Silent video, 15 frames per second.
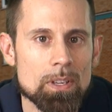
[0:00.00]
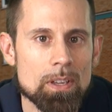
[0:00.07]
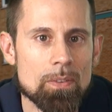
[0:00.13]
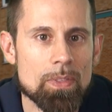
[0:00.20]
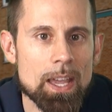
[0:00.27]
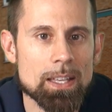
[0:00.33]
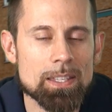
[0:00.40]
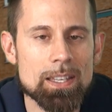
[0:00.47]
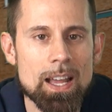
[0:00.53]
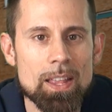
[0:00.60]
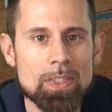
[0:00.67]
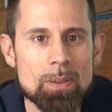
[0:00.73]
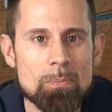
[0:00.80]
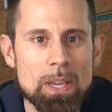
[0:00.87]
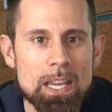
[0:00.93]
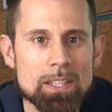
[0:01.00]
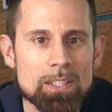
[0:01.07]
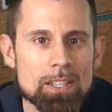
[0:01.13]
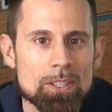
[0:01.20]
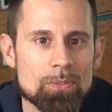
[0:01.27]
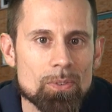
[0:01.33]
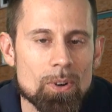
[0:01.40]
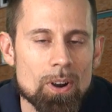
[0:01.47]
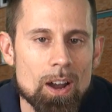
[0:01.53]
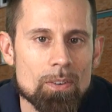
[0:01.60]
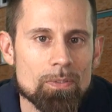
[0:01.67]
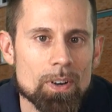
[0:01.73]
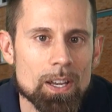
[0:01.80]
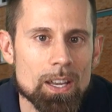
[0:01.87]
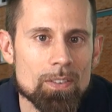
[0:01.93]
If that's not the basis for our
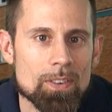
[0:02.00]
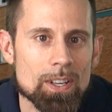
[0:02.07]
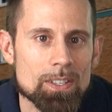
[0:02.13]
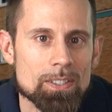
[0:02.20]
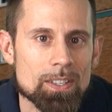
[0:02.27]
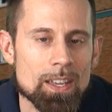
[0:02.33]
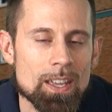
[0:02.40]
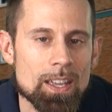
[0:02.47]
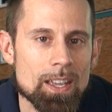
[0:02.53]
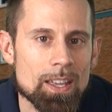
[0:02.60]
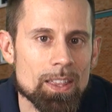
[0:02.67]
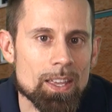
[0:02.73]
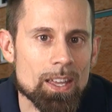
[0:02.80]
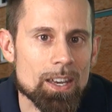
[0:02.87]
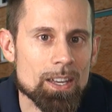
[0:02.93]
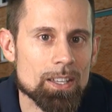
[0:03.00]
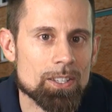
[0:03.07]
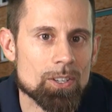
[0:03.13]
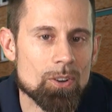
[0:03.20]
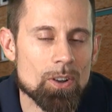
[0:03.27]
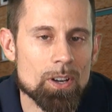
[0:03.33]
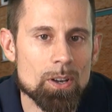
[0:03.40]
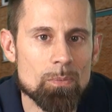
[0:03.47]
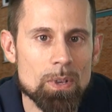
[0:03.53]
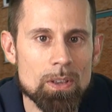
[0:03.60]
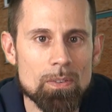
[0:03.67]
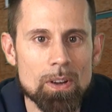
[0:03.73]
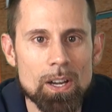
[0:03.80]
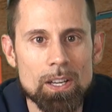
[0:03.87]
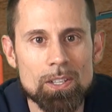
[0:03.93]
forgiveness, then it's going to be
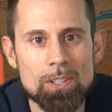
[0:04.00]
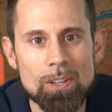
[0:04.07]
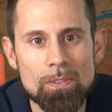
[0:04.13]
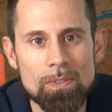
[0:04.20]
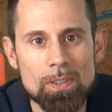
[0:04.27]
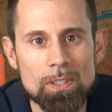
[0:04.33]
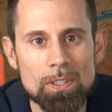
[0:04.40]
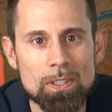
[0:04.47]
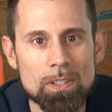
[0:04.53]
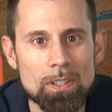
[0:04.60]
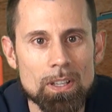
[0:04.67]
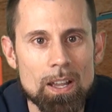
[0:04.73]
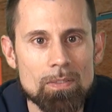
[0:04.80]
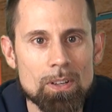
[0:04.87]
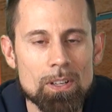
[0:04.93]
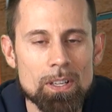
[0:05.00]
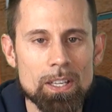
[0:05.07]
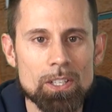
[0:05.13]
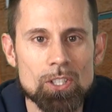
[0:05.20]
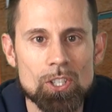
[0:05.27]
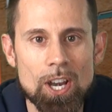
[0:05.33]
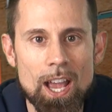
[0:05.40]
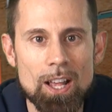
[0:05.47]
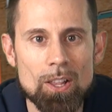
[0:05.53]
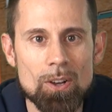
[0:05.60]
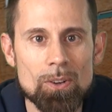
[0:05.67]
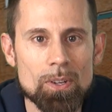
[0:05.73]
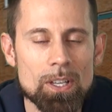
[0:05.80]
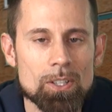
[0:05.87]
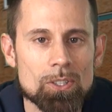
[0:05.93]
very surface level and
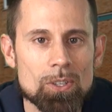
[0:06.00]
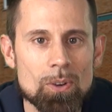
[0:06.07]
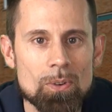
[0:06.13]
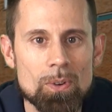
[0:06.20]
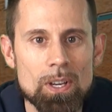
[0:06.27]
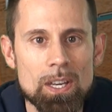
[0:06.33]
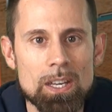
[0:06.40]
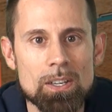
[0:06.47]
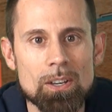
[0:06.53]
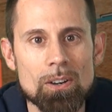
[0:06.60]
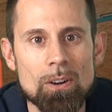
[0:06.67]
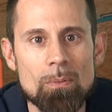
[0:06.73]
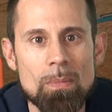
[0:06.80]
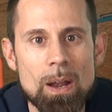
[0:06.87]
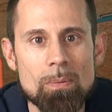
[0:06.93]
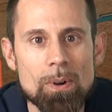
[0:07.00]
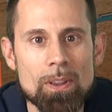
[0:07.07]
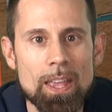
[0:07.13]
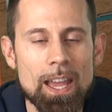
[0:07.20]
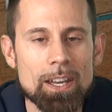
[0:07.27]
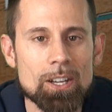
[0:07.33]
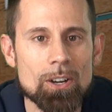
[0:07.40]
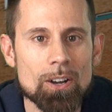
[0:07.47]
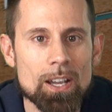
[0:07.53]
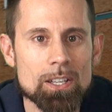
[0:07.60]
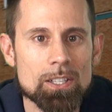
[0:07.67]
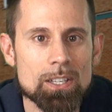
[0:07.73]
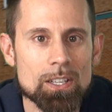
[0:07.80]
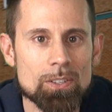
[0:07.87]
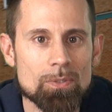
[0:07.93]
shallow, and so we need to remember that
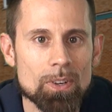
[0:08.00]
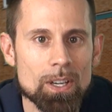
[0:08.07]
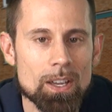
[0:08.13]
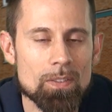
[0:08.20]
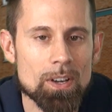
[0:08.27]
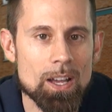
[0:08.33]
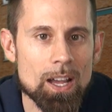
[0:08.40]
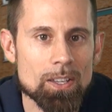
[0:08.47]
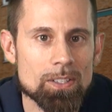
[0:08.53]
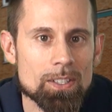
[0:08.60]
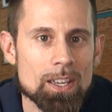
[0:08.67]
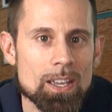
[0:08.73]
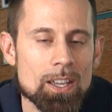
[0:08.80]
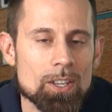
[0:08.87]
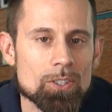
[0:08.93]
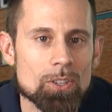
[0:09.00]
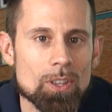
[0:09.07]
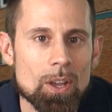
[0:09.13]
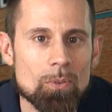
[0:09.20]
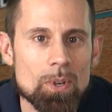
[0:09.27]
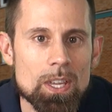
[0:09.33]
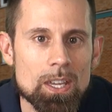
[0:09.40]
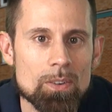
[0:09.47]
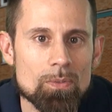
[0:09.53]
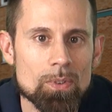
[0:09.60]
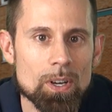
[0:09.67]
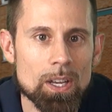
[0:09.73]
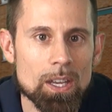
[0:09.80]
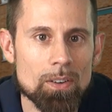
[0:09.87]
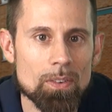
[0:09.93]
Christ has forgiven us so that we can
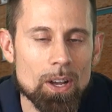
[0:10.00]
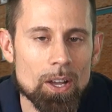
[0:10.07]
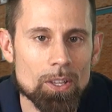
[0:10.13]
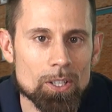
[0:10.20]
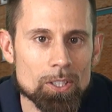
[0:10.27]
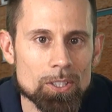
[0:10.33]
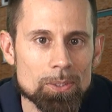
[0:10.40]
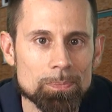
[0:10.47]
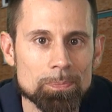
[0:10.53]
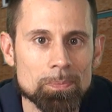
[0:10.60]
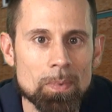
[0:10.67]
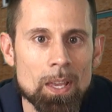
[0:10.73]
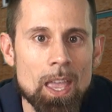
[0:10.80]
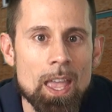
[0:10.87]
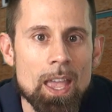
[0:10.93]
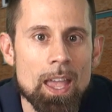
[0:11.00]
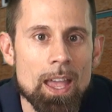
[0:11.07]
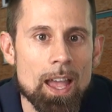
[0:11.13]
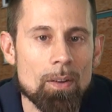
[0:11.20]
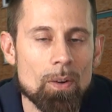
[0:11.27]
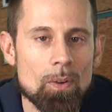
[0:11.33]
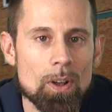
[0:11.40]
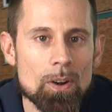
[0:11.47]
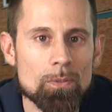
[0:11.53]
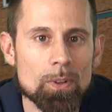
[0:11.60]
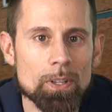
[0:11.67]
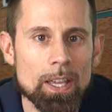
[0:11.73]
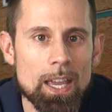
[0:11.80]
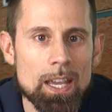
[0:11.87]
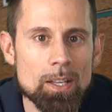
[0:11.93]
forgive others. Have a
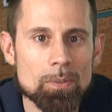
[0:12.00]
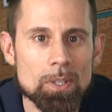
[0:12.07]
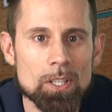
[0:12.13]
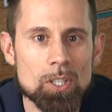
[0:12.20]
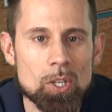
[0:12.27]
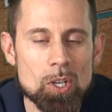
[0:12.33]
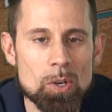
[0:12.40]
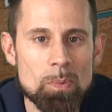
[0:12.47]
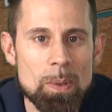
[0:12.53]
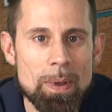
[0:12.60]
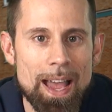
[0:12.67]
wonderful day. It's good to be